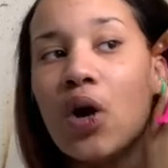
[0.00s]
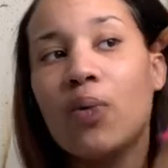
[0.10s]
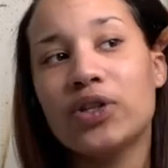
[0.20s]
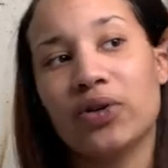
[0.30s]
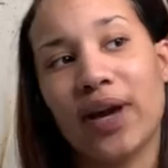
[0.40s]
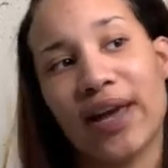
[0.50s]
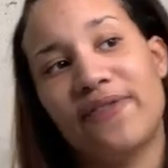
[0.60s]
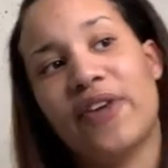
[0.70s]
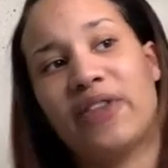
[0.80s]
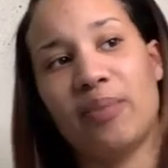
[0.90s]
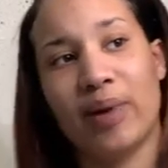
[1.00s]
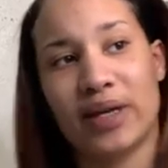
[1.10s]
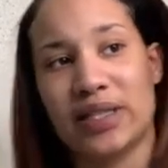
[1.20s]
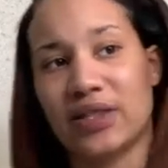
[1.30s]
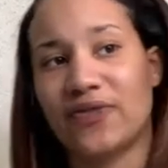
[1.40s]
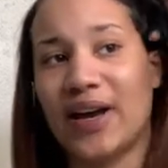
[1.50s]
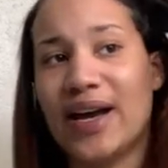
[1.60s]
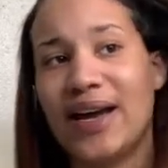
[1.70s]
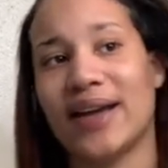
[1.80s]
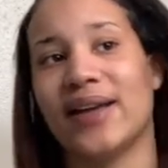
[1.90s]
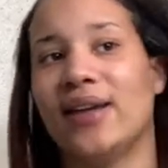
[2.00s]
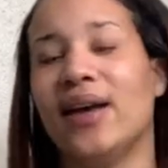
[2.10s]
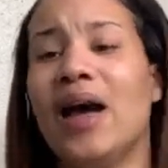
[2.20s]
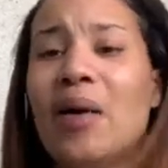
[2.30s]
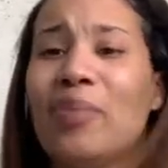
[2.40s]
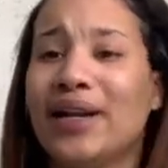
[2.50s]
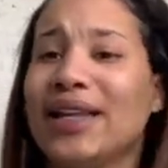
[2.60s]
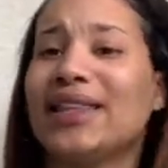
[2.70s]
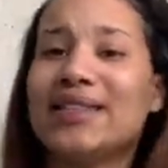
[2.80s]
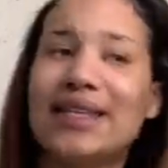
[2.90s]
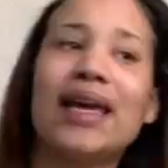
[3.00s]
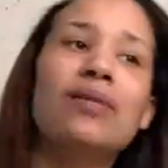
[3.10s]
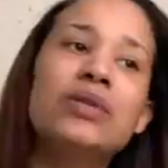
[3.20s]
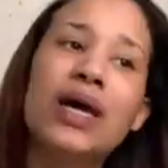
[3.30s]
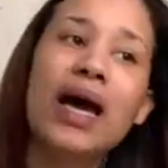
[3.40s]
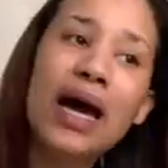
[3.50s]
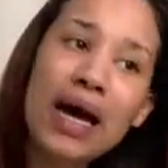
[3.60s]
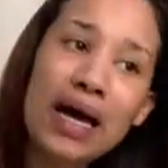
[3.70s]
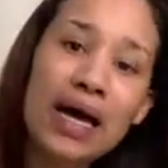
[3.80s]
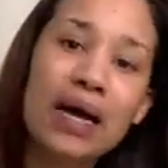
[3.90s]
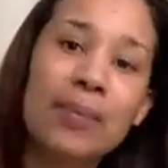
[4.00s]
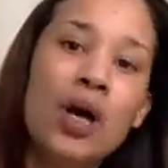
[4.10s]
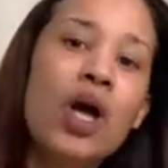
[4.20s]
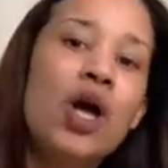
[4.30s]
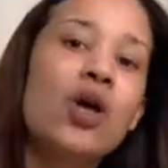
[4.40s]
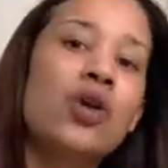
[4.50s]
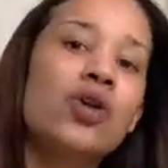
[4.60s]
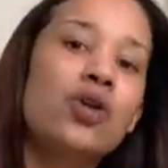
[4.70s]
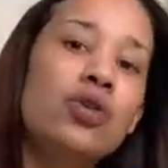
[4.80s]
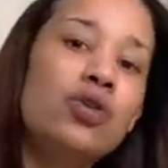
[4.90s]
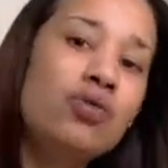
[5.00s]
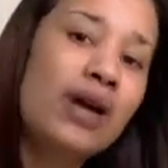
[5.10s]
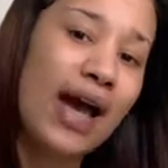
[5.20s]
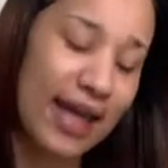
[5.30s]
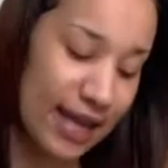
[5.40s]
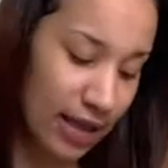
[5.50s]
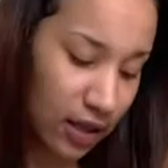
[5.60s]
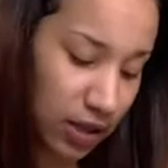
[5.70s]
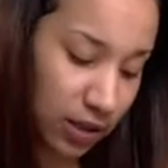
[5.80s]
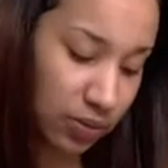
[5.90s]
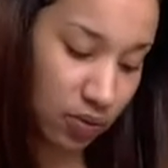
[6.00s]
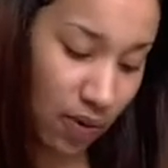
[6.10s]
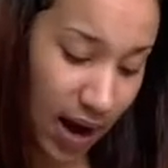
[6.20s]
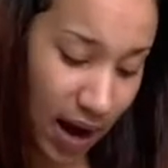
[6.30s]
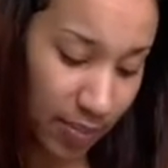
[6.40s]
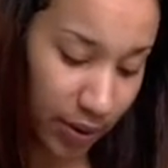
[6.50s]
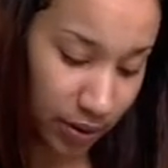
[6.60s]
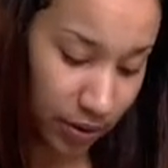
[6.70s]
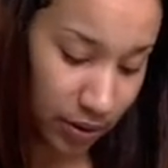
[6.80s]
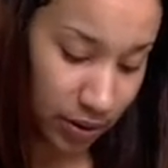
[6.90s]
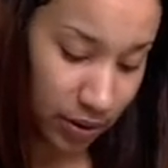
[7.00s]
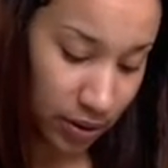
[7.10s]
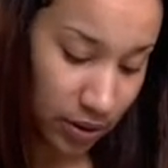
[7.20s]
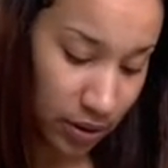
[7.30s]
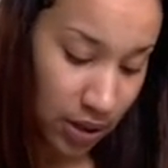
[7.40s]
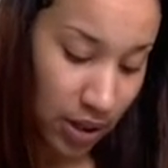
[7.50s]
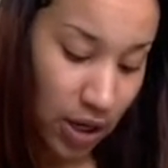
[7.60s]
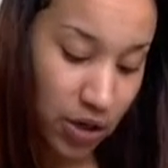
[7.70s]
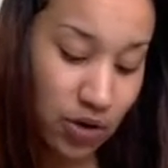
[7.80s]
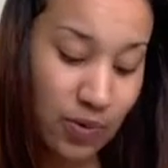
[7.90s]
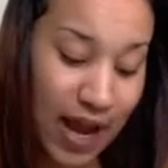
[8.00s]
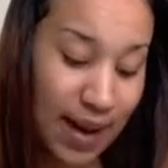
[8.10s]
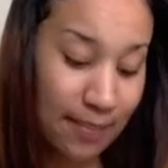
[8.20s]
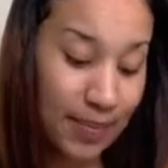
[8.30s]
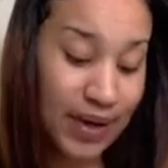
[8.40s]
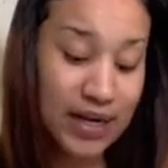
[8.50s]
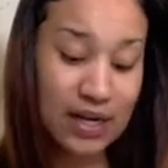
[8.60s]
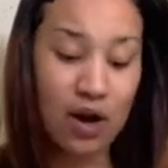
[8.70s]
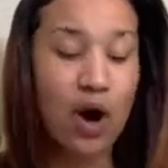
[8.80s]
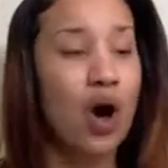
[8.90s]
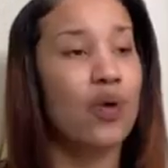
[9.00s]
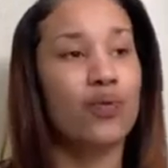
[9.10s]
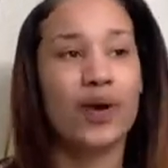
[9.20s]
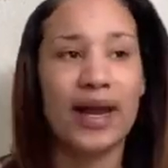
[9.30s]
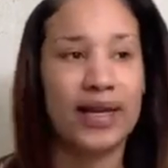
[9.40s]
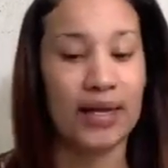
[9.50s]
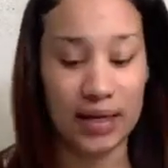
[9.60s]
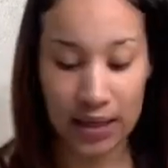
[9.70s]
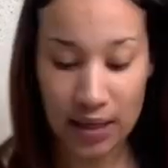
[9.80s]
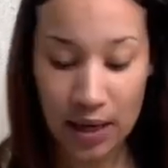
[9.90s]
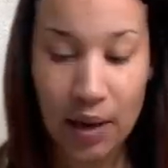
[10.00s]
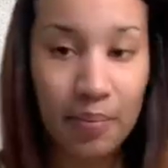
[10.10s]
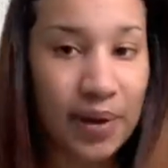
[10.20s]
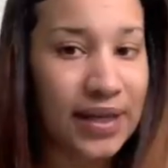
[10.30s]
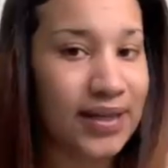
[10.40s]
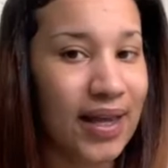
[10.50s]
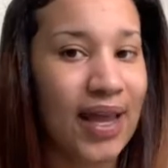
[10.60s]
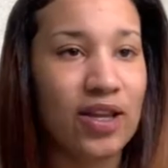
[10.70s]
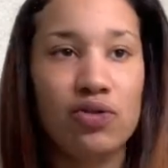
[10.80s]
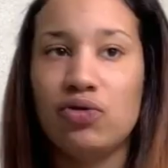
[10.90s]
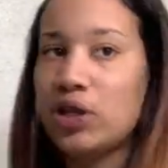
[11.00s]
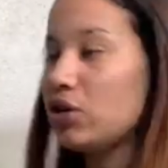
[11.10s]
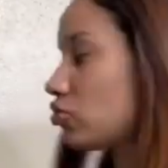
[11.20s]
which, okay, $50 is fine. But at the same time, you got hella subscribers. You got money already, but yeah, you still